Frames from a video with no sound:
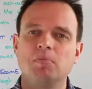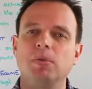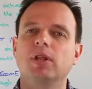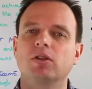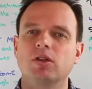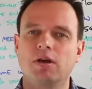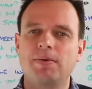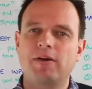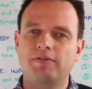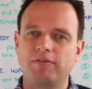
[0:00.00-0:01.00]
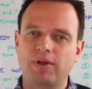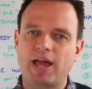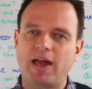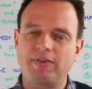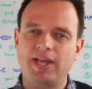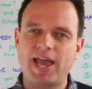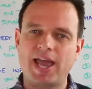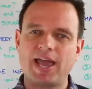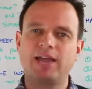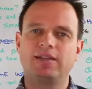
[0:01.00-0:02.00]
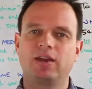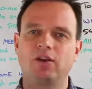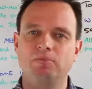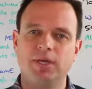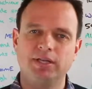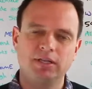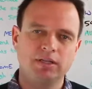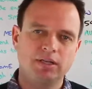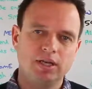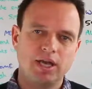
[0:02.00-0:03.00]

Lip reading: but they'll come out having aired their opinion